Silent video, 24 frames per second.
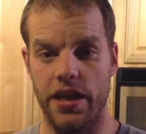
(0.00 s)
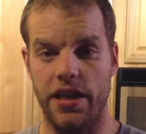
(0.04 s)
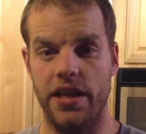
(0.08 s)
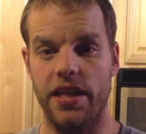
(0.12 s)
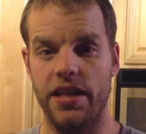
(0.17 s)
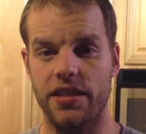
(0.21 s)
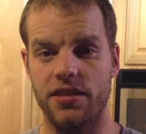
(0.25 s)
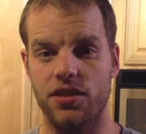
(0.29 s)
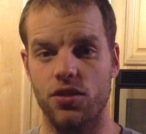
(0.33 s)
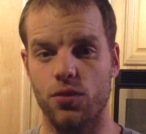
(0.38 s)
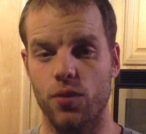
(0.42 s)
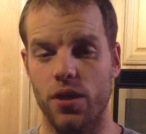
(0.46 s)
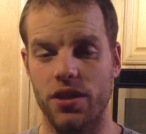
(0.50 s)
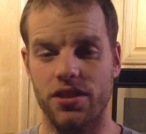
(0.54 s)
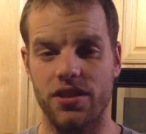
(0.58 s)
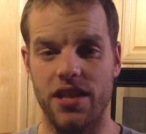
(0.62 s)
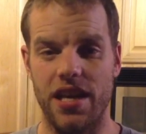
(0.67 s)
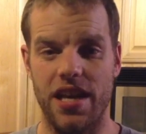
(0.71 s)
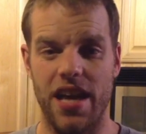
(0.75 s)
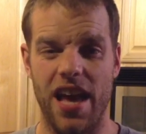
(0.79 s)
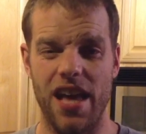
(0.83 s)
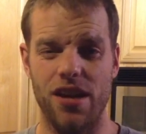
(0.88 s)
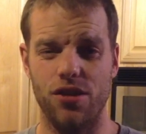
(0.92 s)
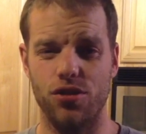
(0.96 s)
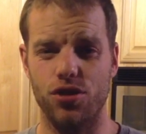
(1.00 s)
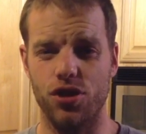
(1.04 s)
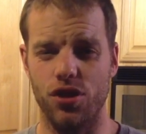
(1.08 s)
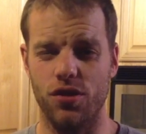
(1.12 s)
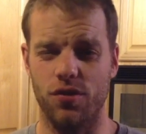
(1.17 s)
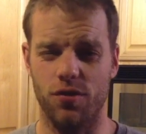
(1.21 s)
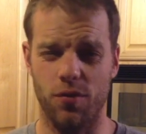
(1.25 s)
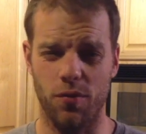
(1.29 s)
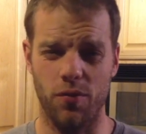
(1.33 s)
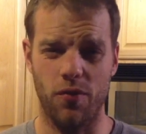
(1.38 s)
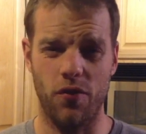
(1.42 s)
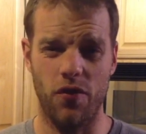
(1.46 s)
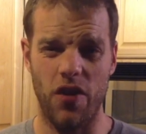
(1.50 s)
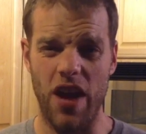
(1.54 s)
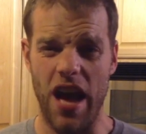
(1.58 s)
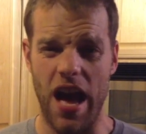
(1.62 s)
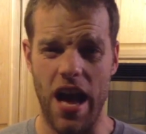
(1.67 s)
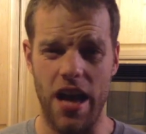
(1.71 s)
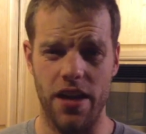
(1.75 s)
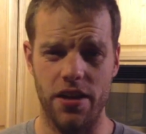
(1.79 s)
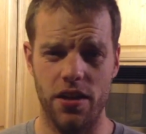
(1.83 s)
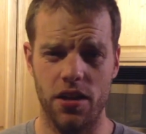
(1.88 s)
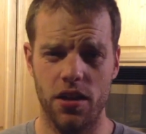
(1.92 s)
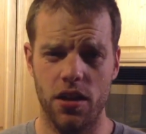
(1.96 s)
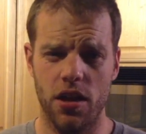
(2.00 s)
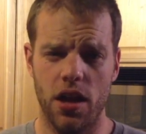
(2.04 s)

gets the rest of that energy from fat.